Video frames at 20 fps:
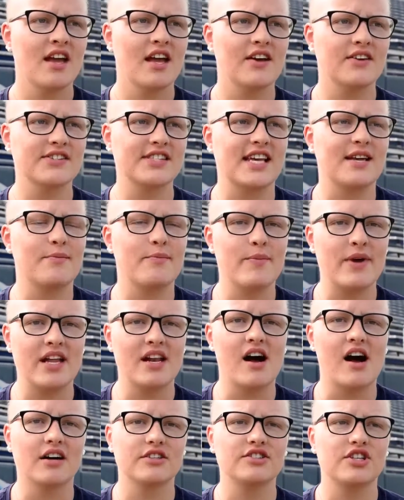it was like
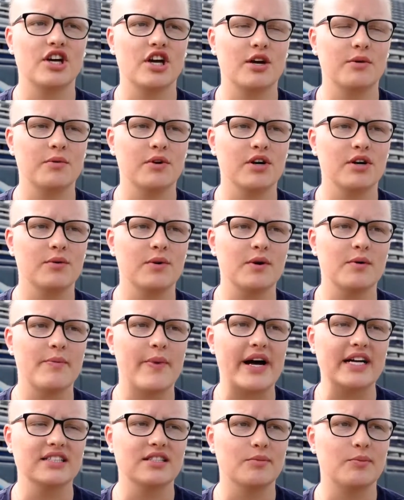mid-October, we were
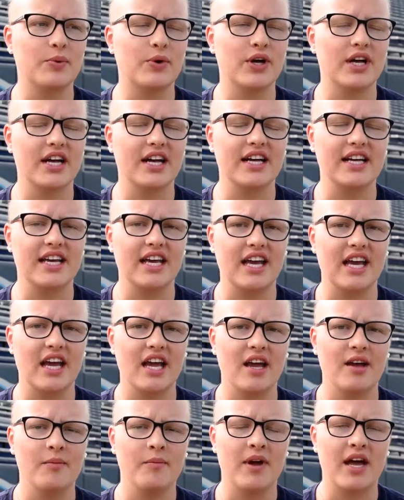about to play a
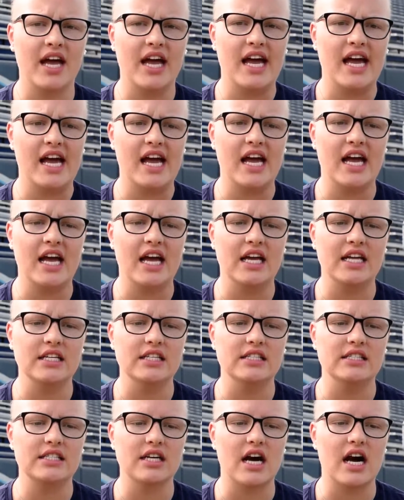game,
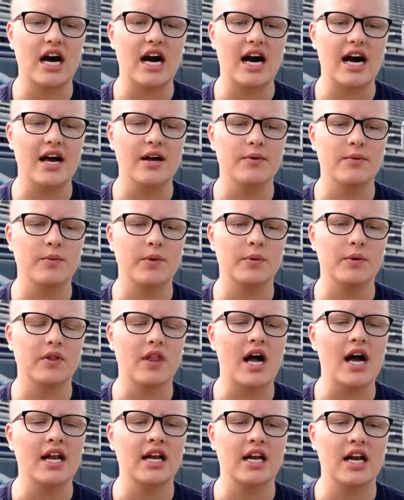and we were
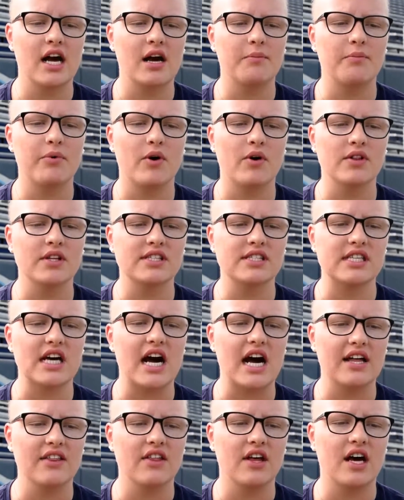lining up on the
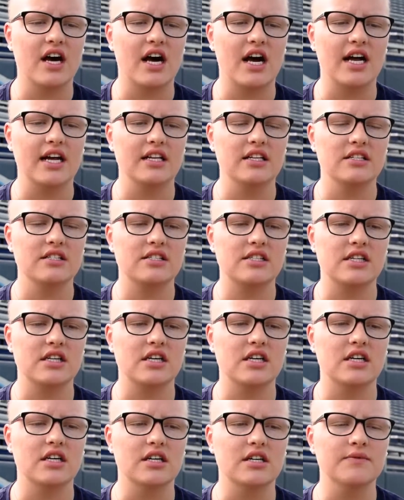sideline
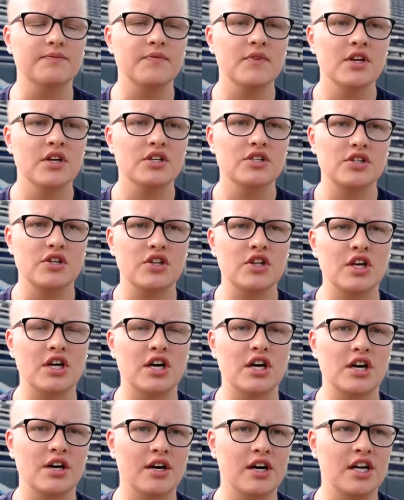to do
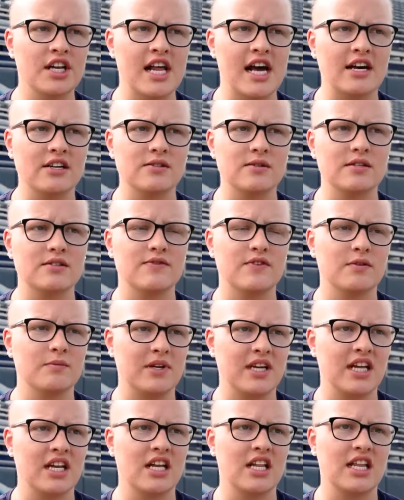the announcements for the
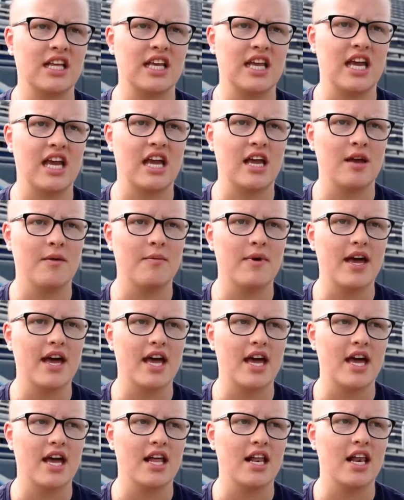beginning of the game,
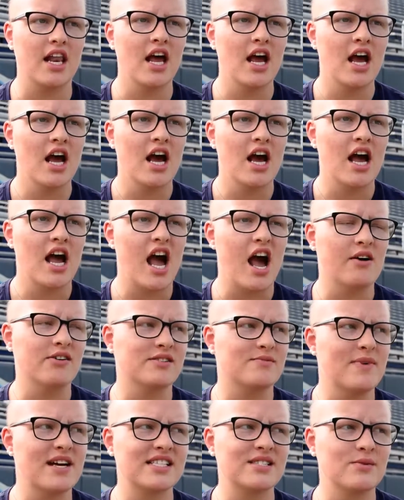and I
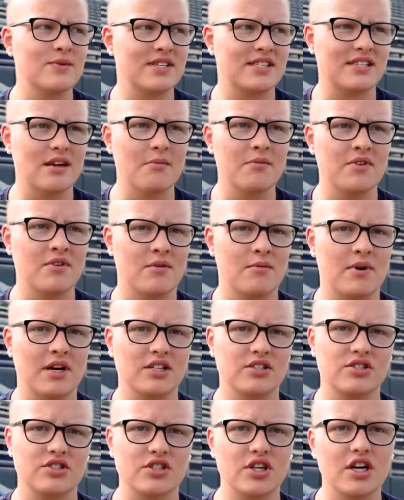was messing with something on
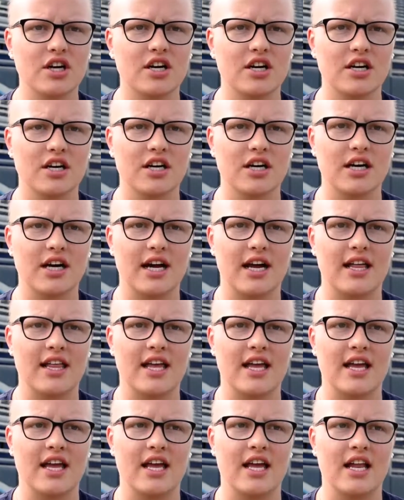my shirt,
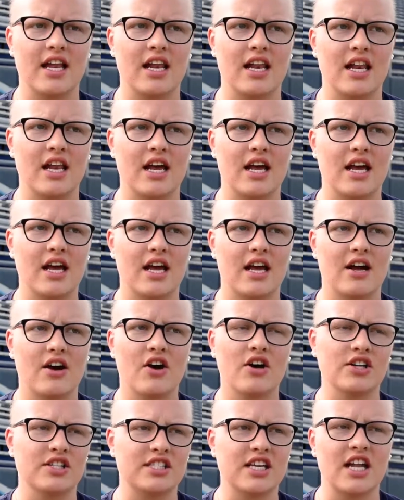and then
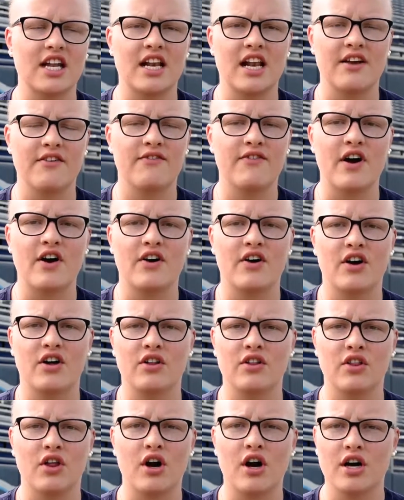all of a sudden I felt
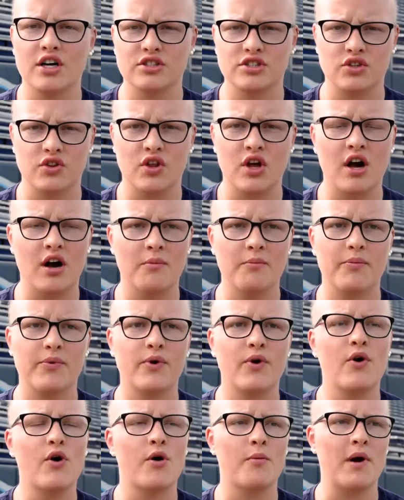a large lump
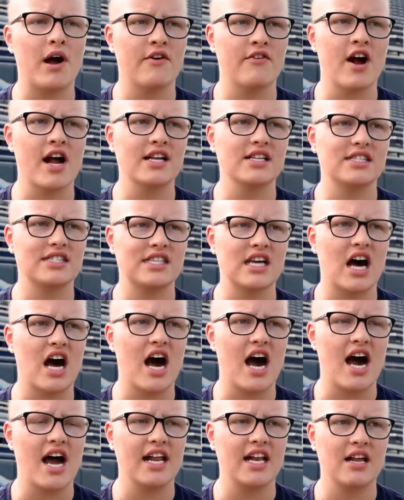on my right
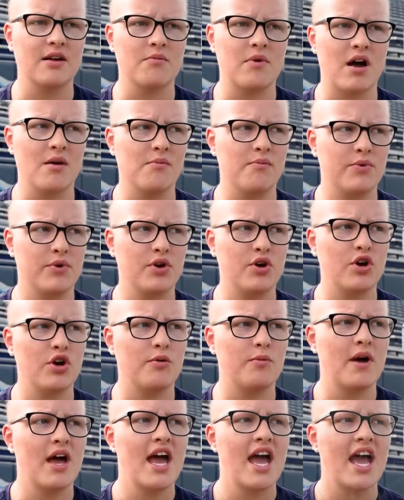side in my boob,